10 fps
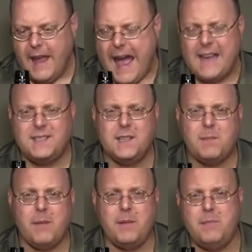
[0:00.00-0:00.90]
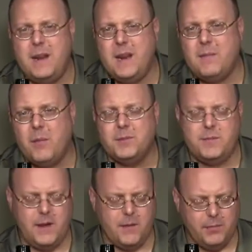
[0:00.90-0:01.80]
Acids, probably medium,
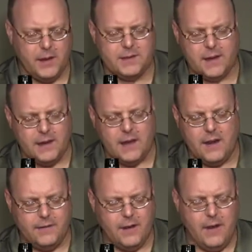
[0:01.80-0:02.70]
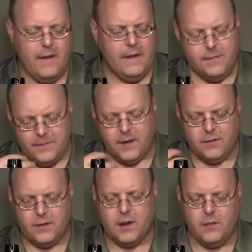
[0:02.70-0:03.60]
almost medium plus. So you get a lot of, you
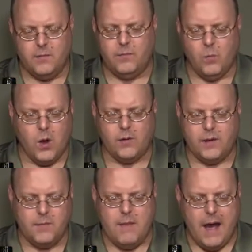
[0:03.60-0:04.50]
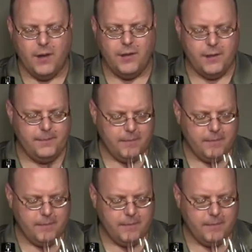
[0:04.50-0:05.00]
know, kind of watering in the mouth.